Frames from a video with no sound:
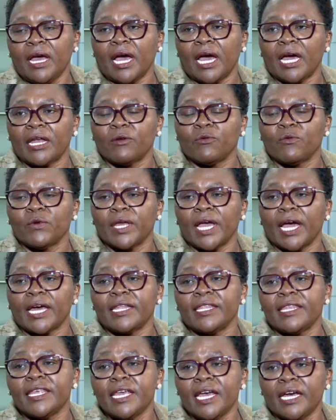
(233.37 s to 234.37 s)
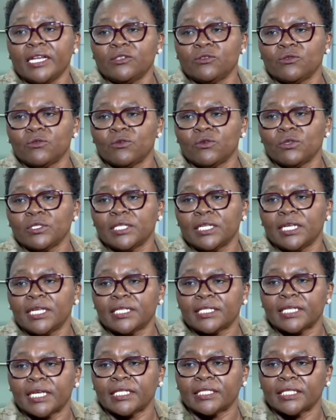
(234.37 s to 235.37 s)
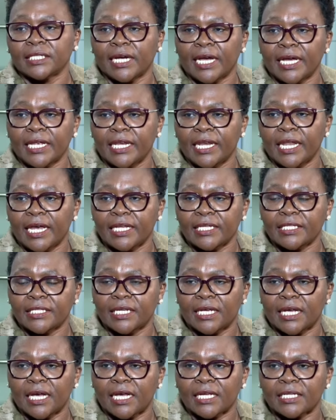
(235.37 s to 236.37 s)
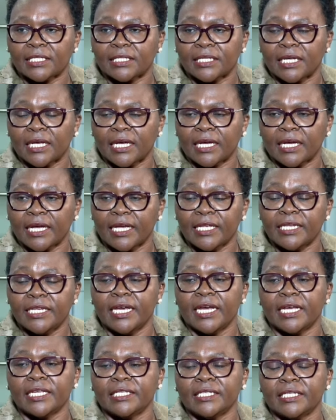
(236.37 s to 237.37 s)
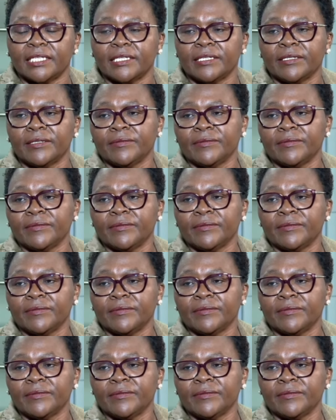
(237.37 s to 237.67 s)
and we adhere to those set guidelines as a KDIC.